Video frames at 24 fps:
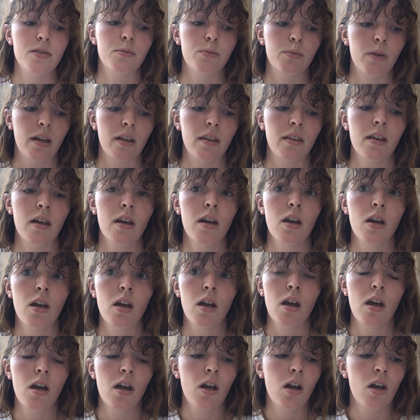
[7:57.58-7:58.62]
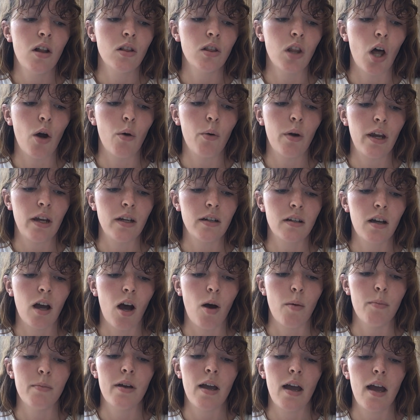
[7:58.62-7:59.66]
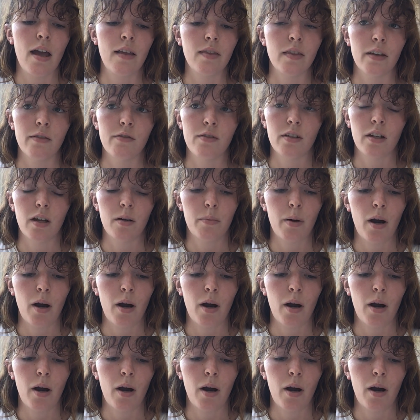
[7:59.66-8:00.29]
with low income and living in